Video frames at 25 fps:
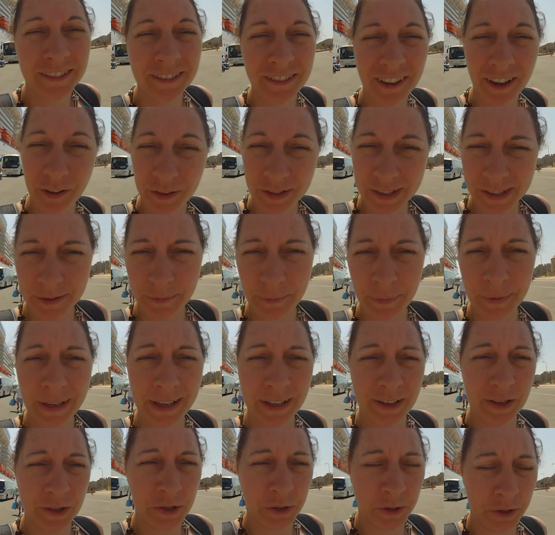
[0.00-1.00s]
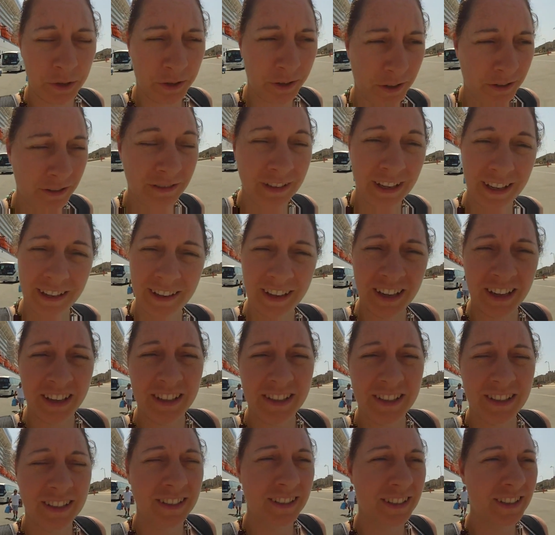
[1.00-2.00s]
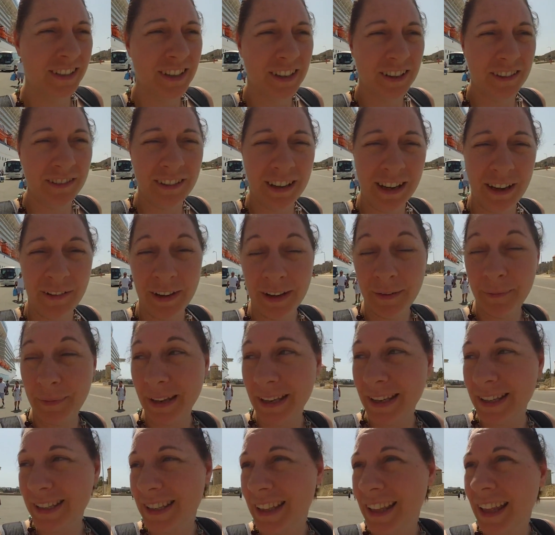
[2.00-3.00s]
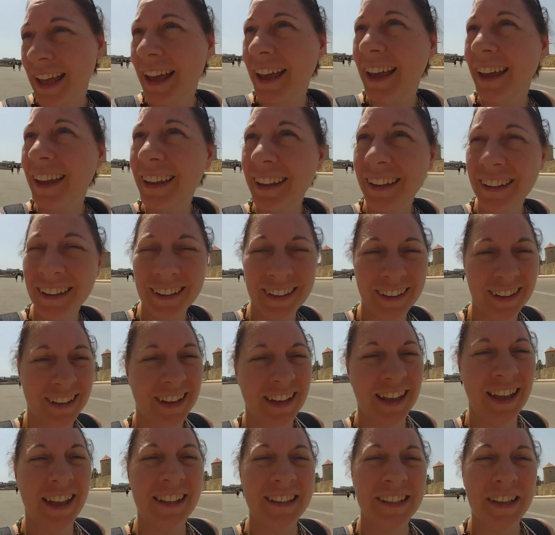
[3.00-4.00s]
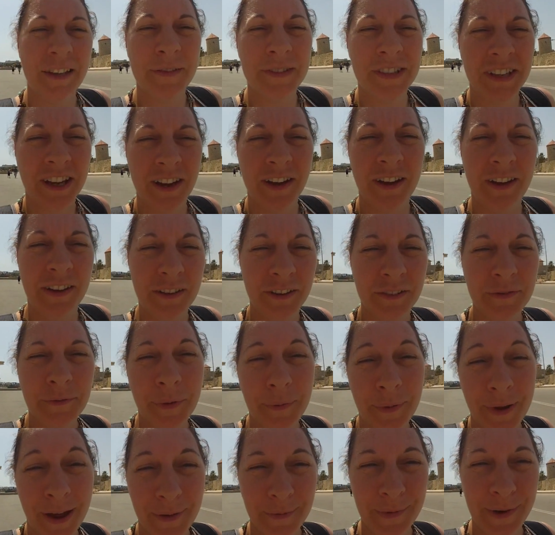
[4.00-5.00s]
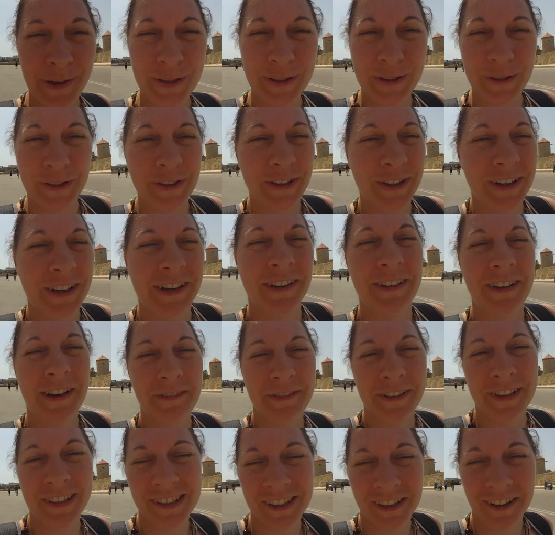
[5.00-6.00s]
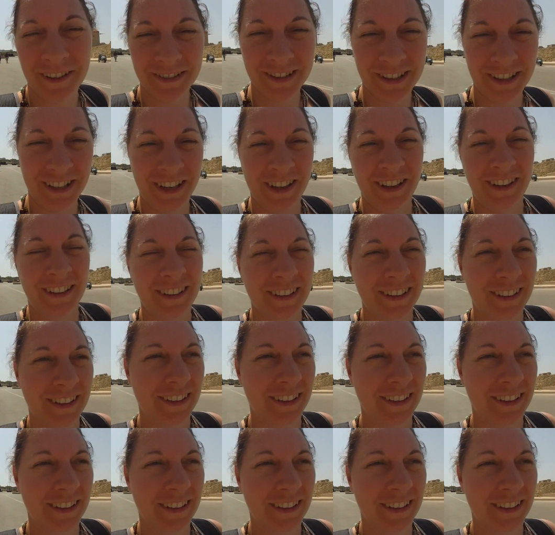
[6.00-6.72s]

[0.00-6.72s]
It was a brilliant tour, really good. Really pleased with that. Time to go and prepare my talk, ready for this afternoon.